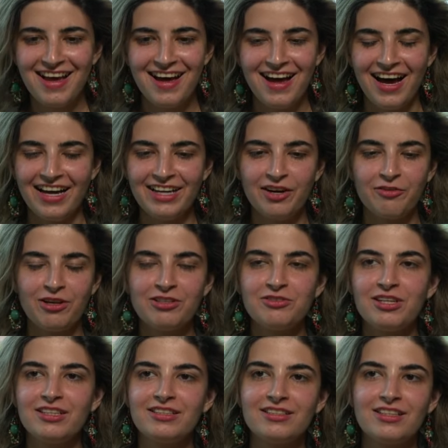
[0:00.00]
I had a Red
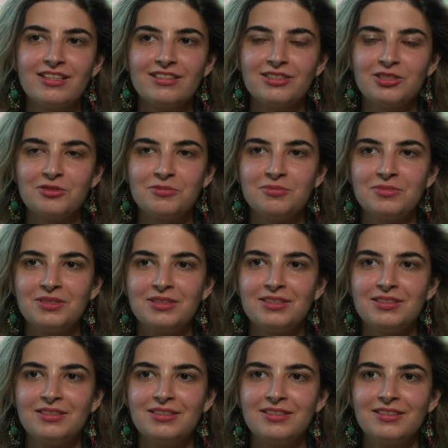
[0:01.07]
Riding costume.
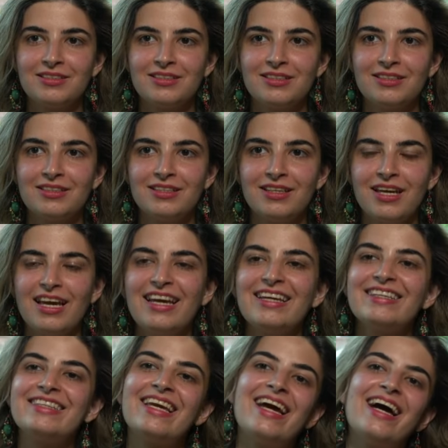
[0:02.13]

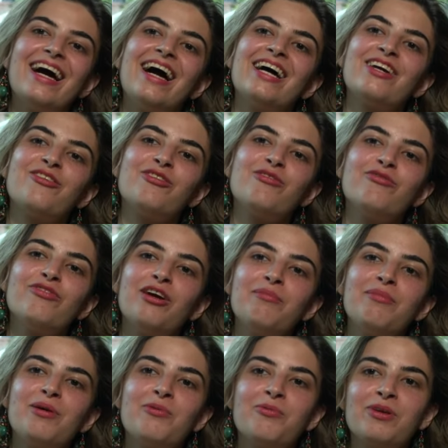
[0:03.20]
Yeah, I couldn't find
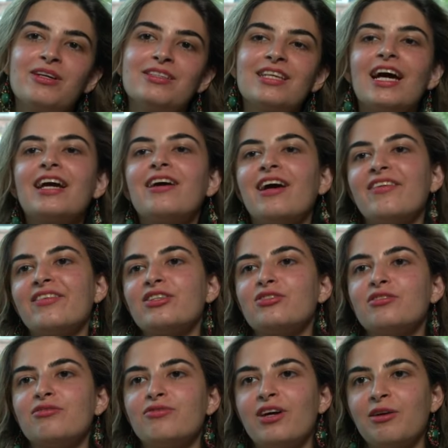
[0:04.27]
my wings. I, I eventually
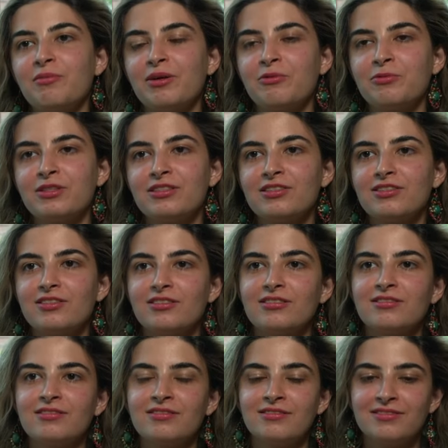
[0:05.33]
found my wings though.
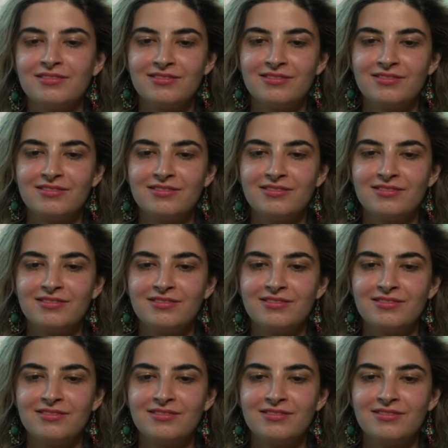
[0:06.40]
It